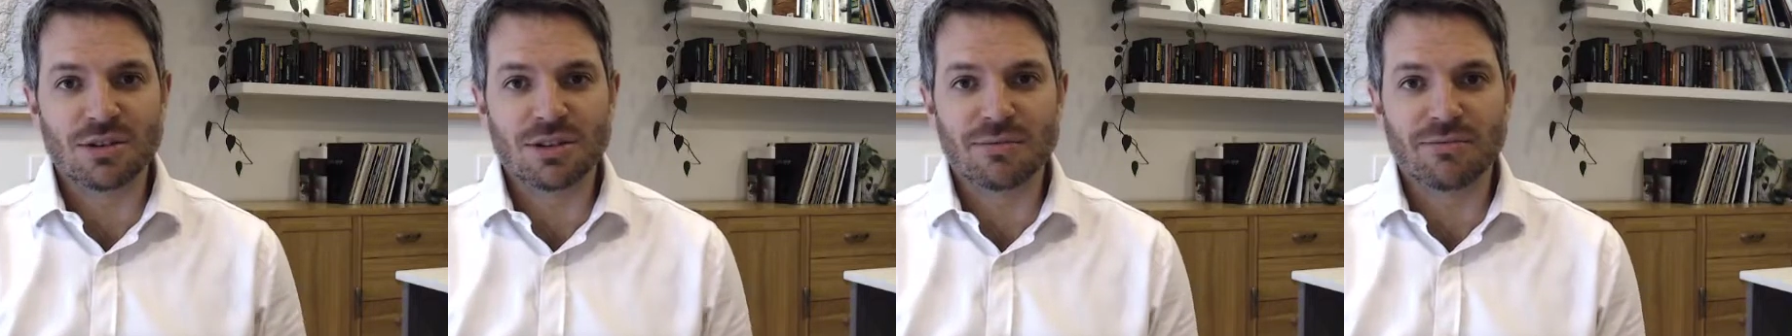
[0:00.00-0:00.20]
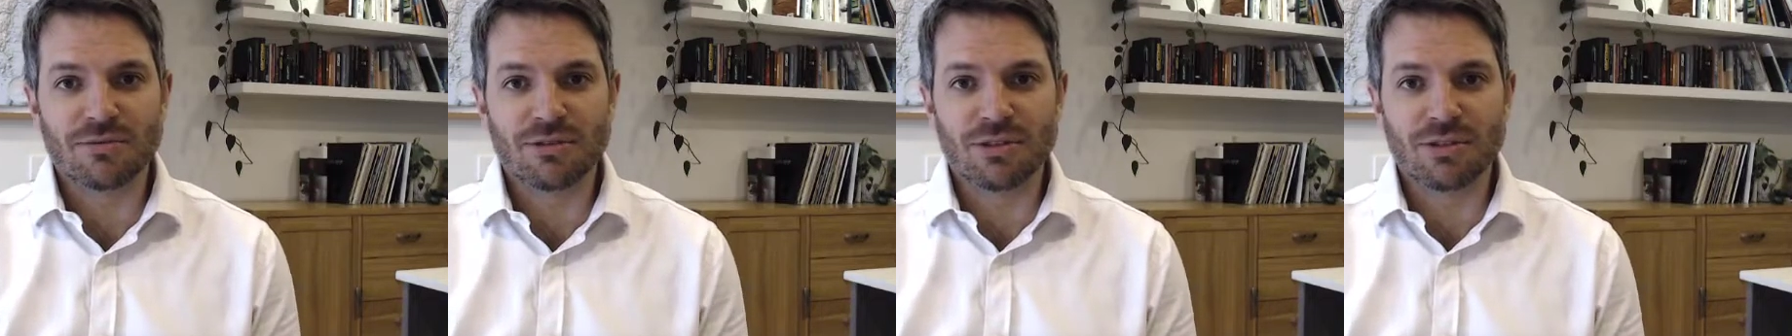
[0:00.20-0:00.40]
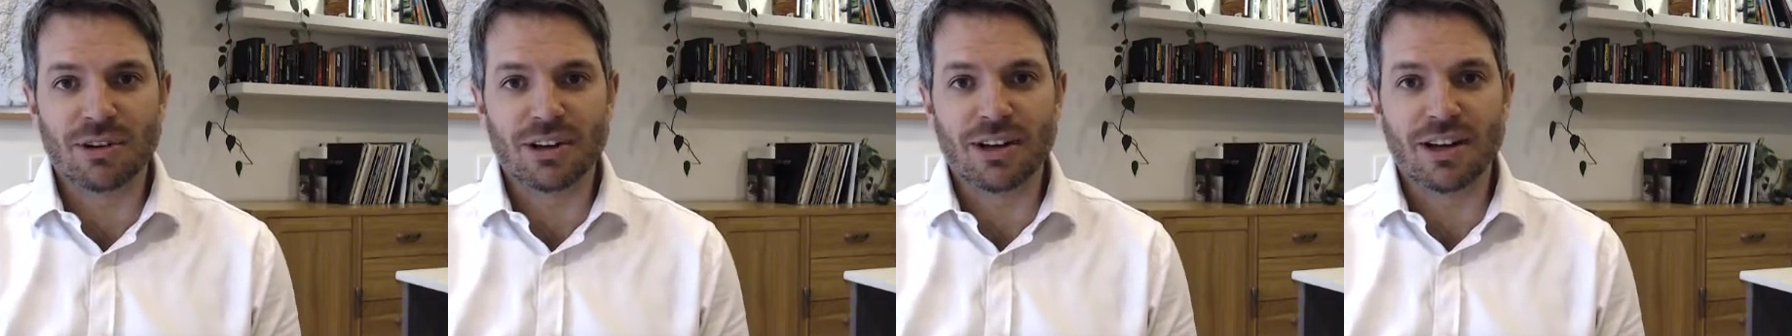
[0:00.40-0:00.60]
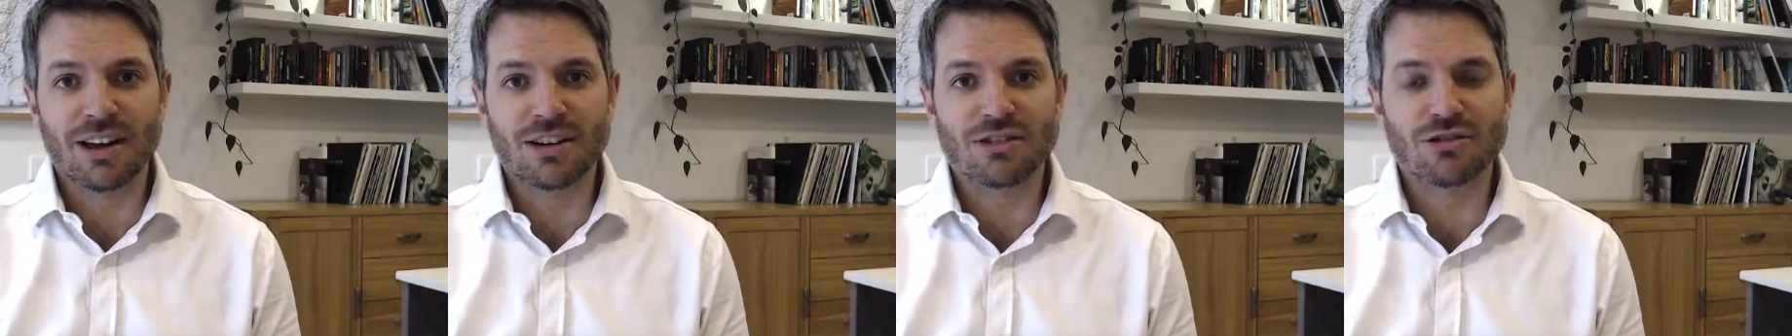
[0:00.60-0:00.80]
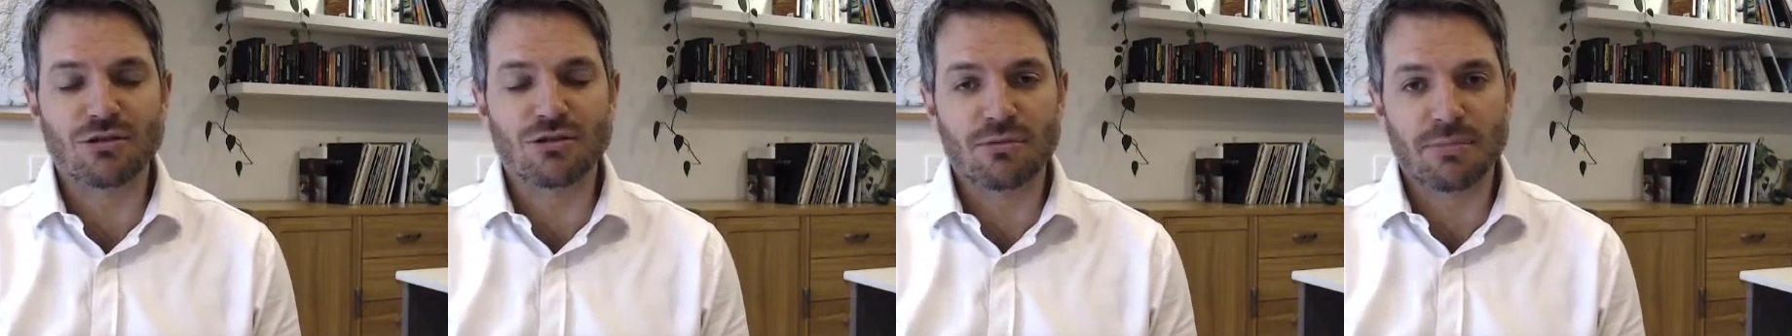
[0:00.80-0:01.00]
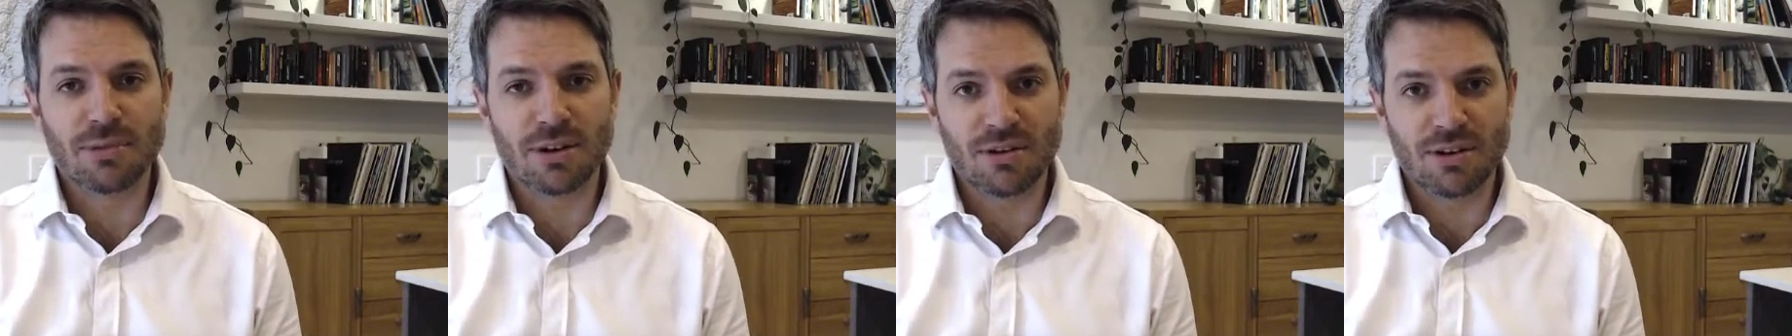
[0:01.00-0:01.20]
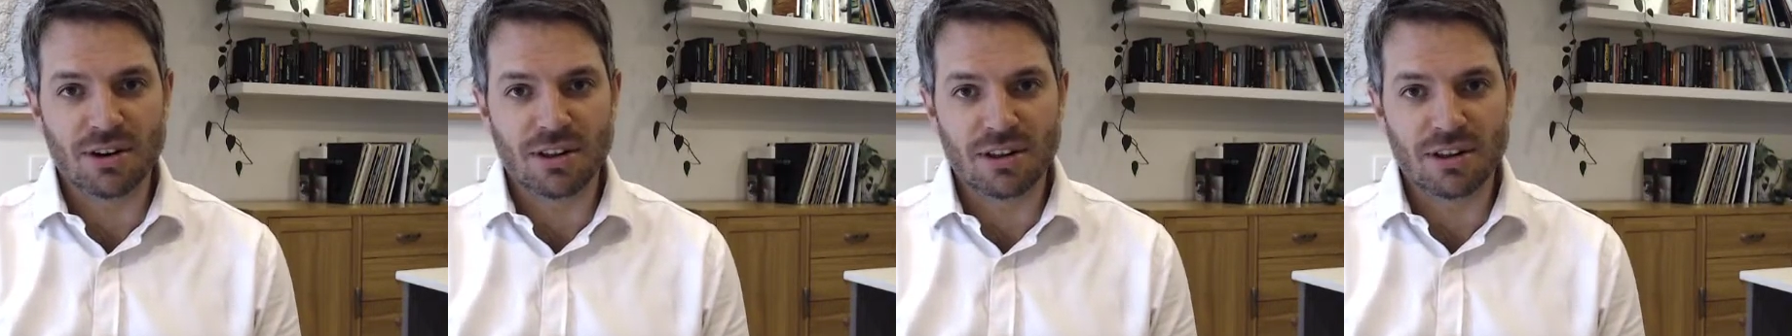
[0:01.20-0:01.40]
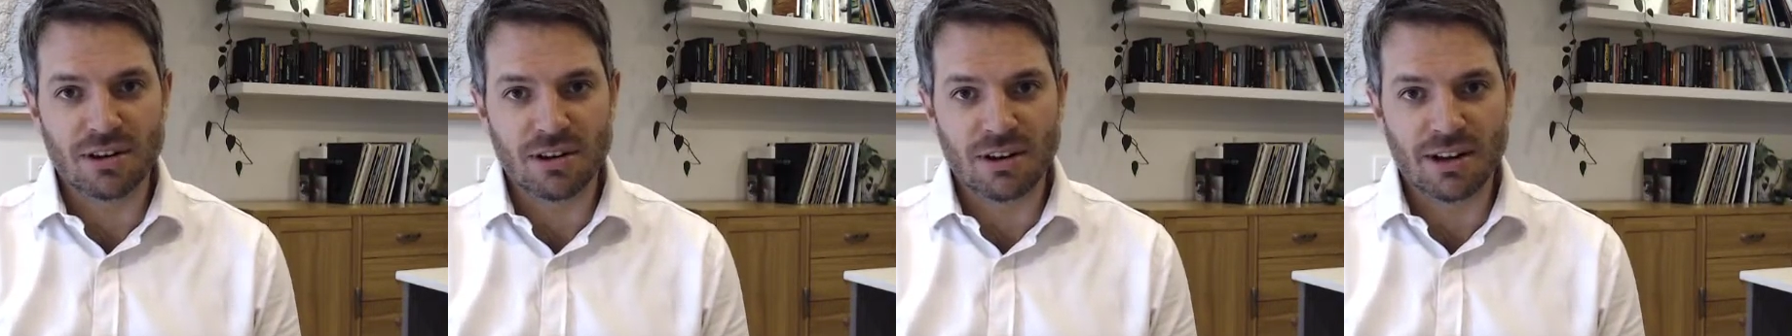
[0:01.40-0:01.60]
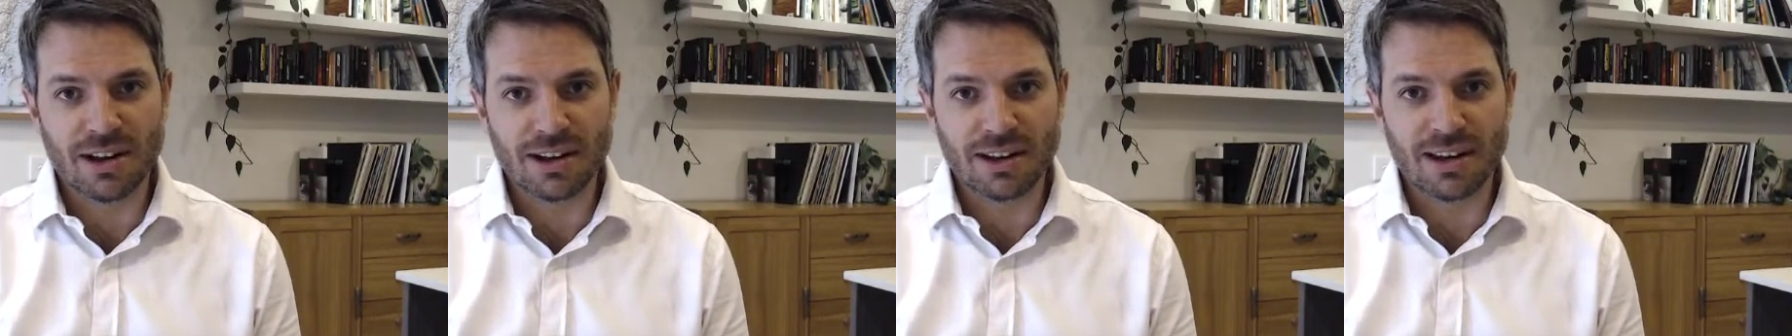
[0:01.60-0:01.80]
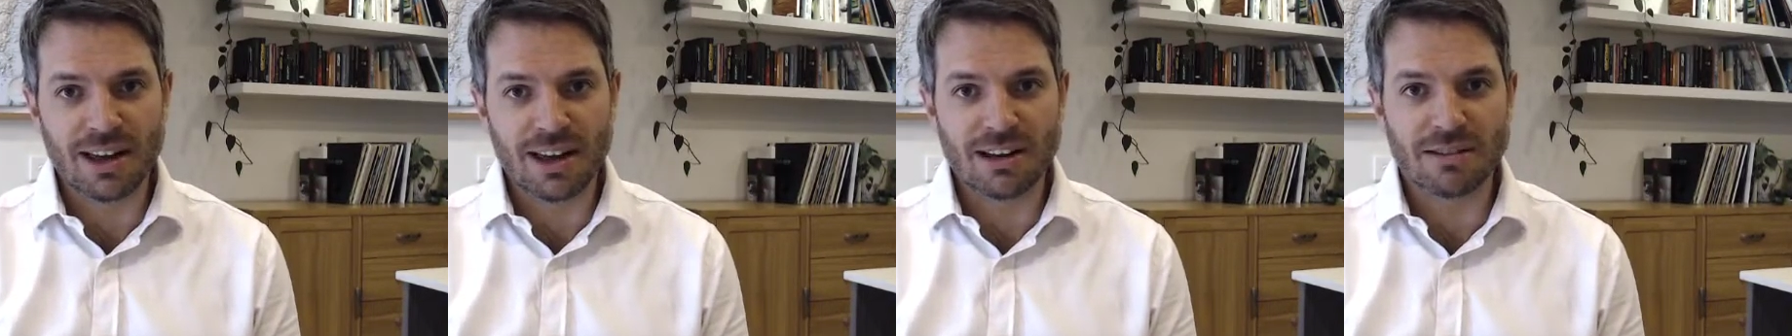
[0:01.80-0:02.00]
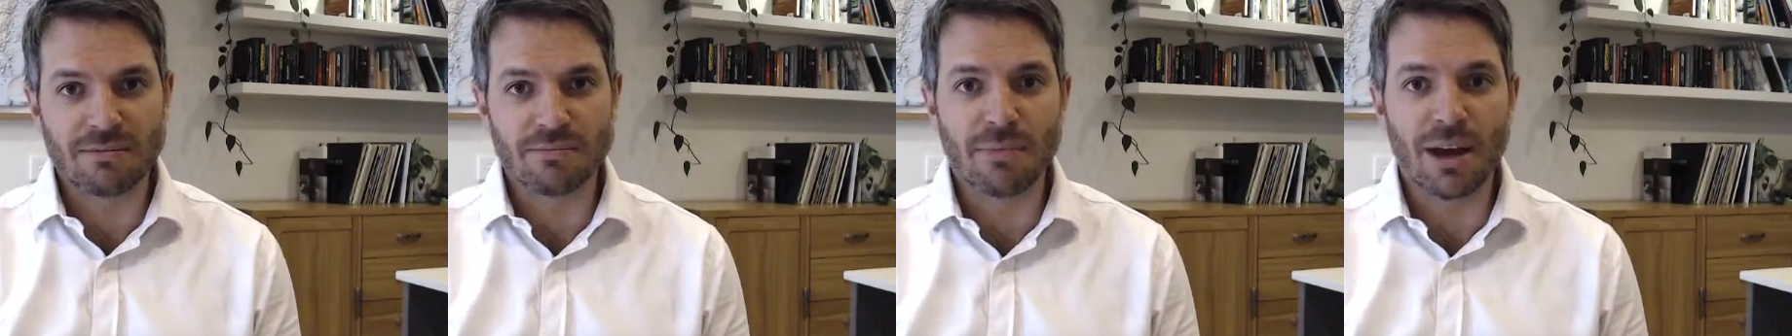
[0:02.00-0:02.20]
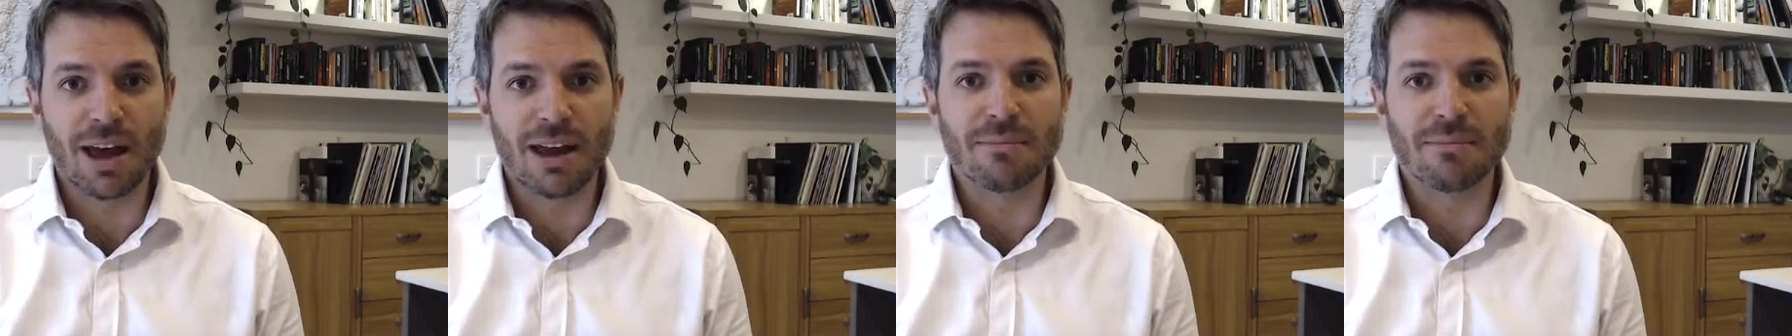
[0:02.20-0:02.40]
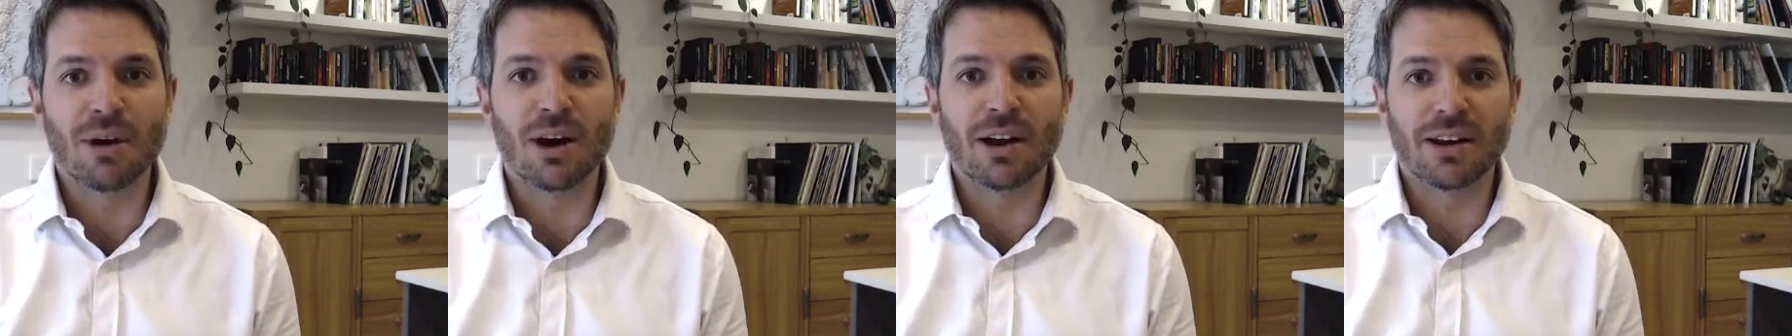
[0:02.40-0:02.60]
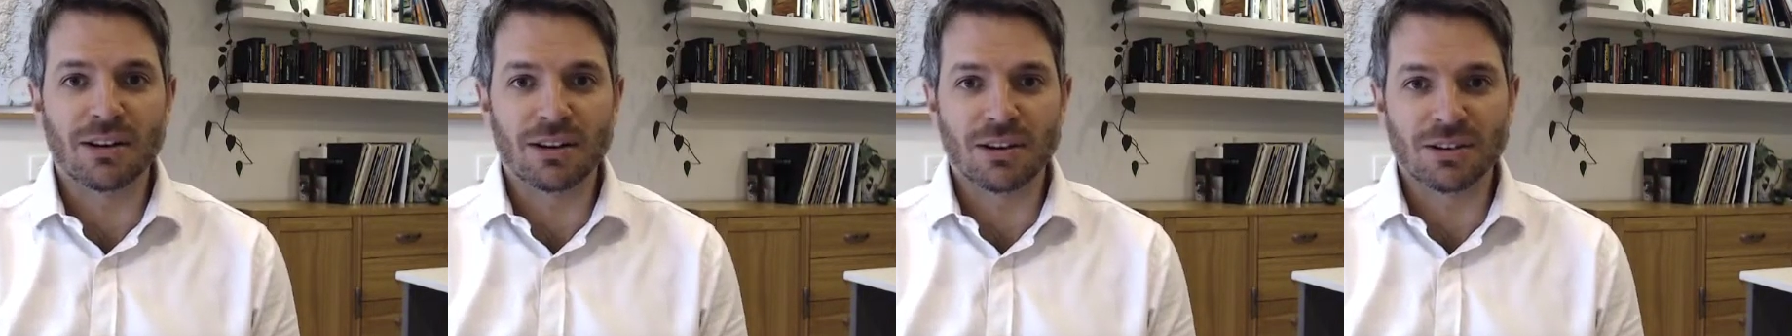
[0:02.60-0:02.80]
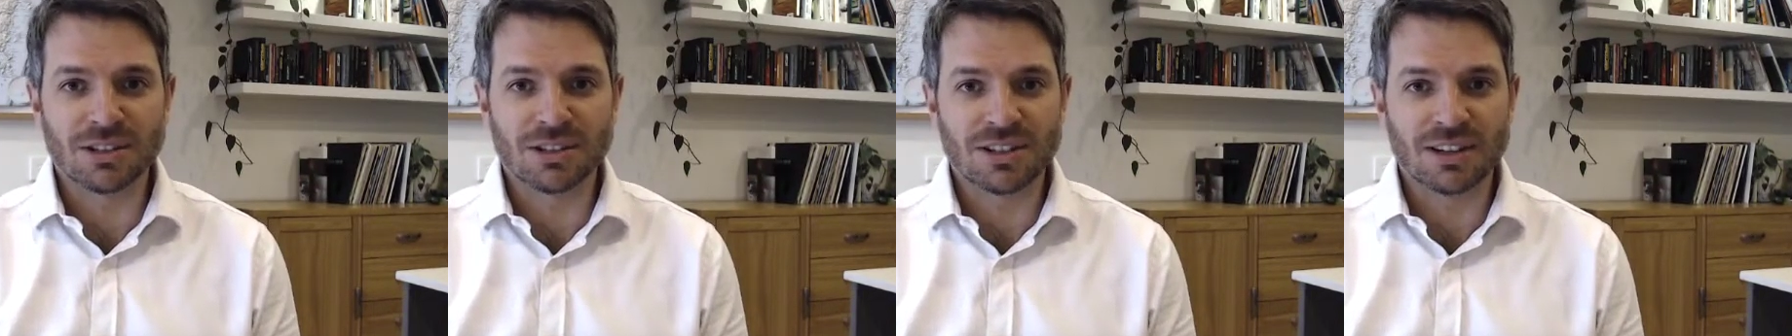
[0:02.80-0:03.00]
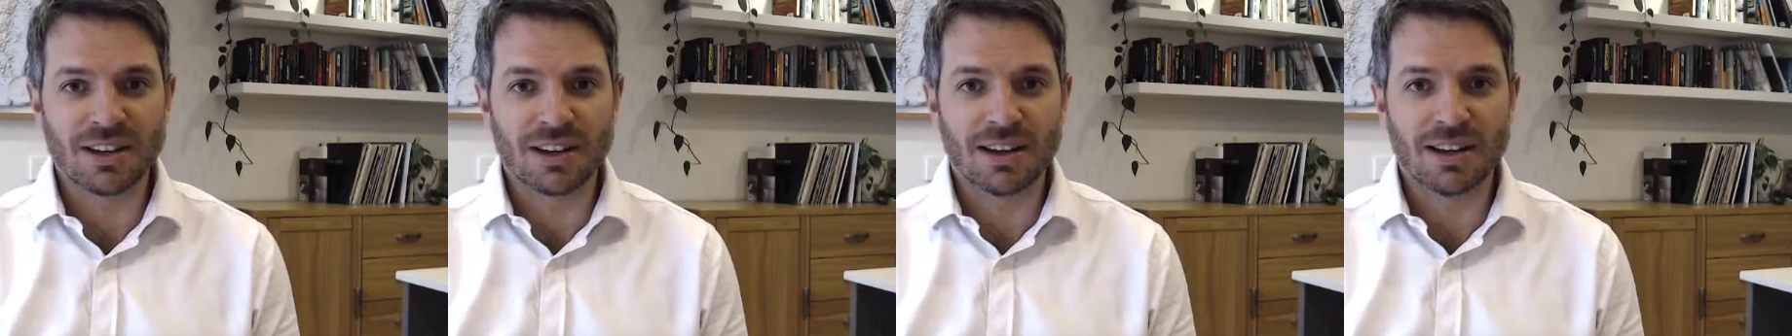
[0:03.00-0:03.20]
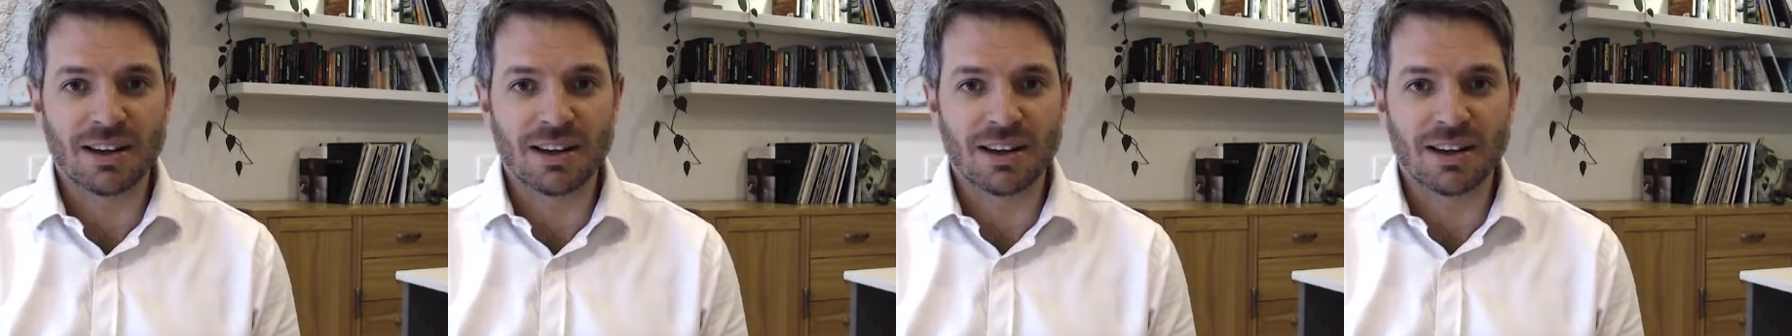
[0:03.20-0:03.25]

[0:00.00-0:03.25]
them for a short period of the night and might not